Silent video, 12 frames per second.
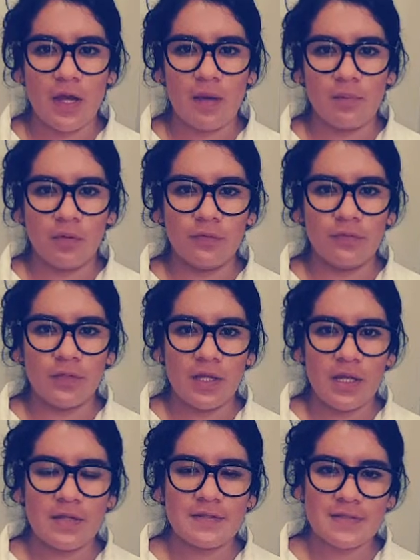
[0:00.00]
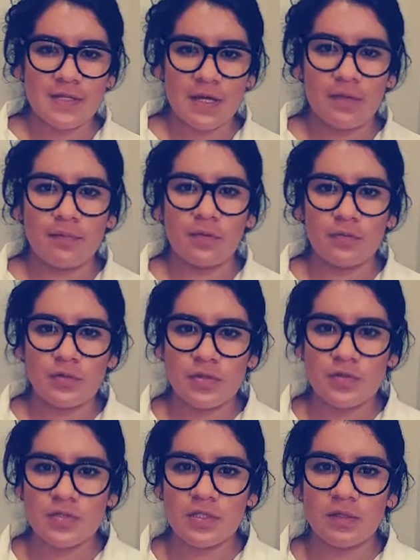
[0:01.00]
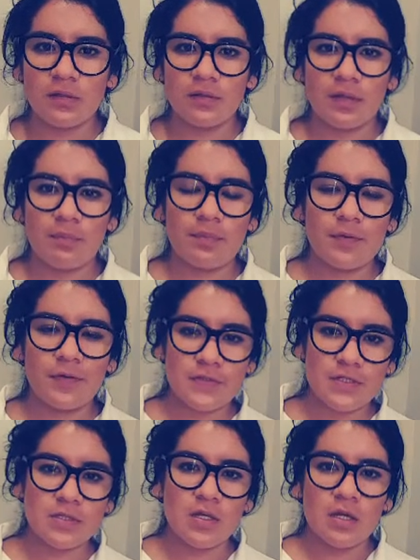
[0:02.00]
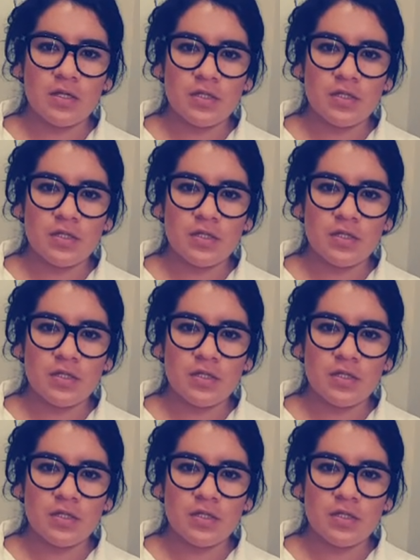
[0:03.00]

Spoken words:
amount the enzyme using in the process